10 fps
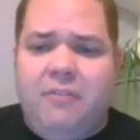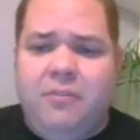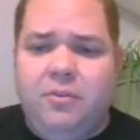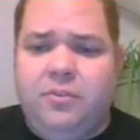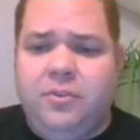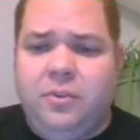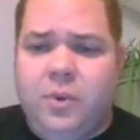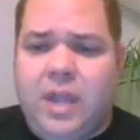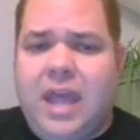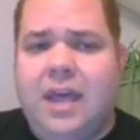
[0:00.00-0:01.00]
if you
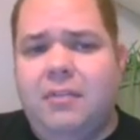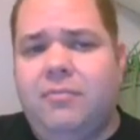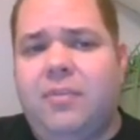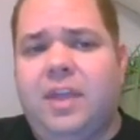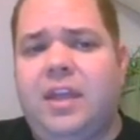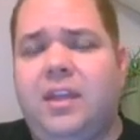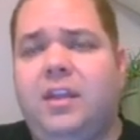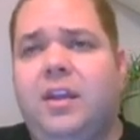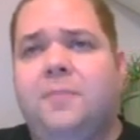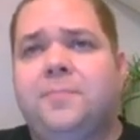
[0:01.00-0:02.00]
do have
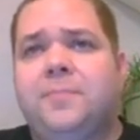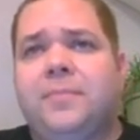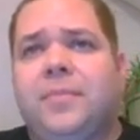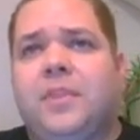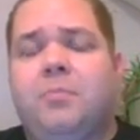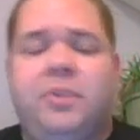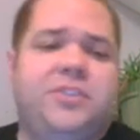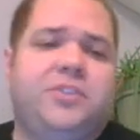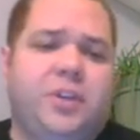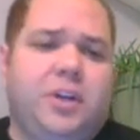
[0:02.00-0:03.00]
a
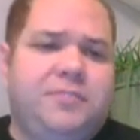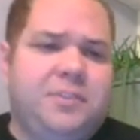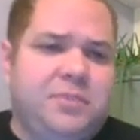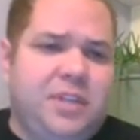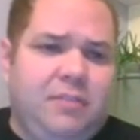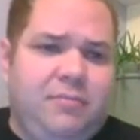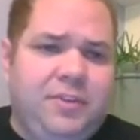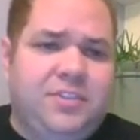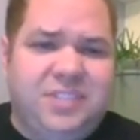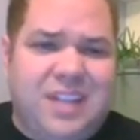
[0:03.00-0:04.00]
picture of some dead
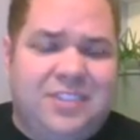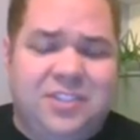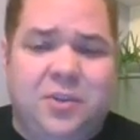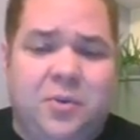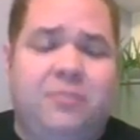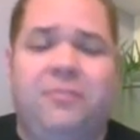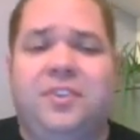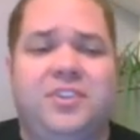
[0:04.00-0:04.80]
fish that's actually your